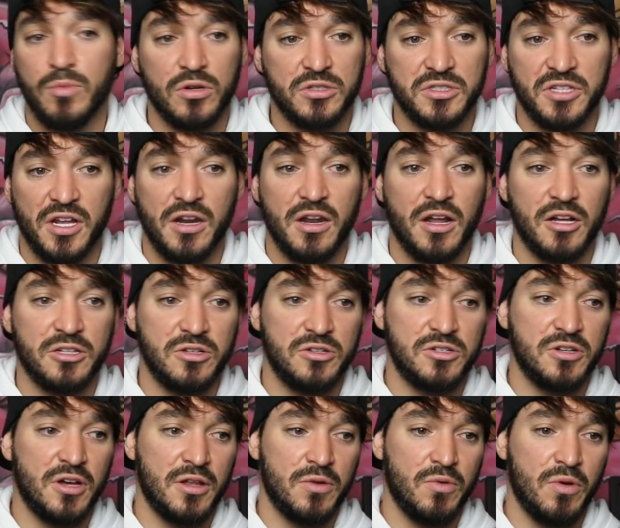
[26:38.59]
We were standing next to
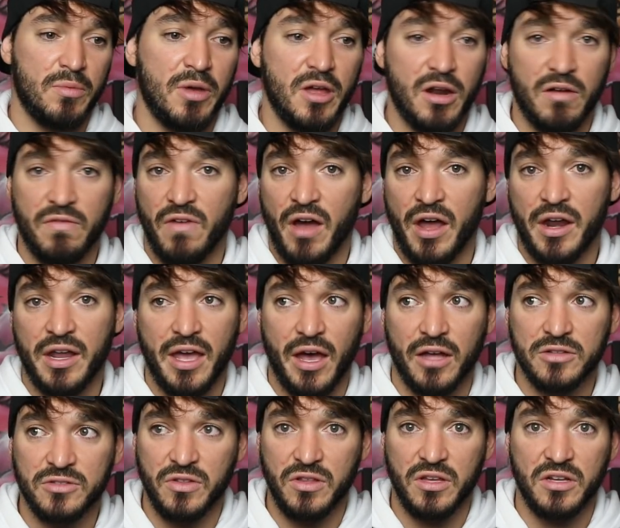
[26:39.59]
each other. We made our Vine
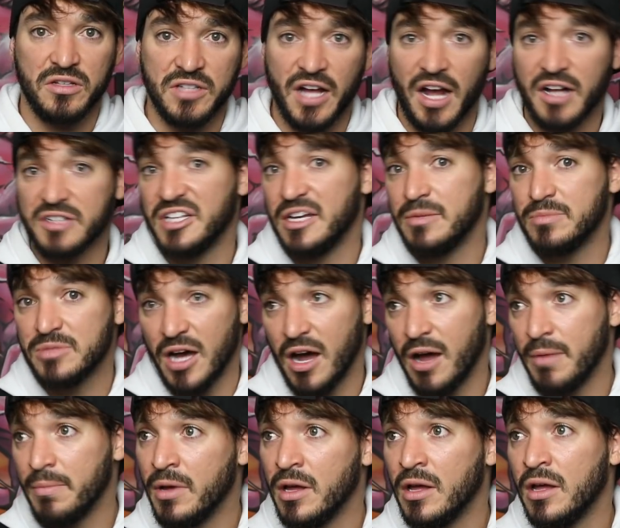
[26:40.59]
accounts at the exact same
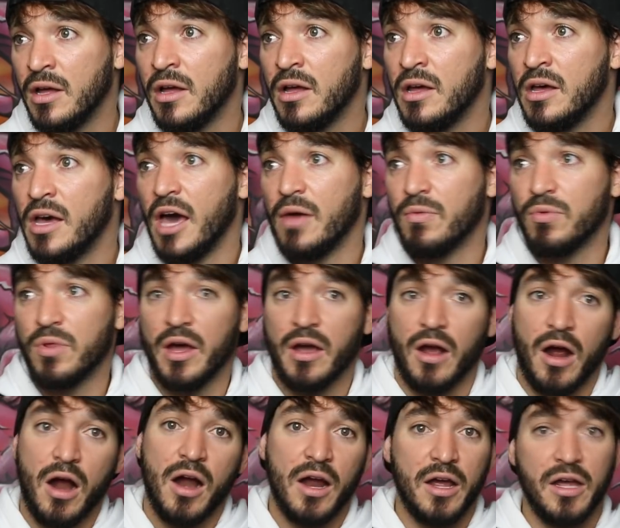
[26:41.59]
time. And we're
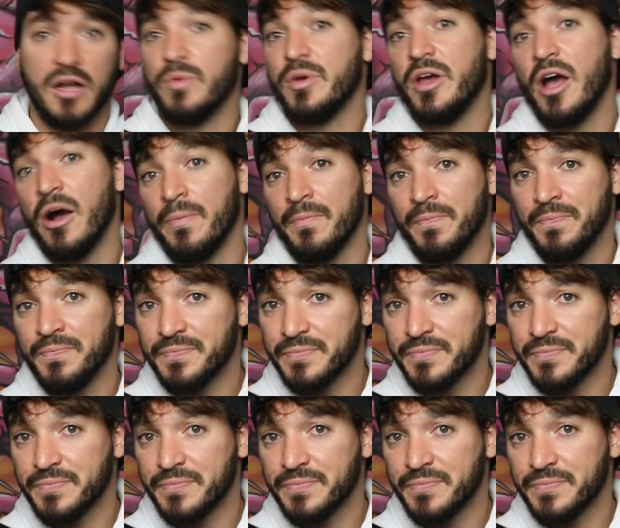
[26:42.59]
like, all right, here we go.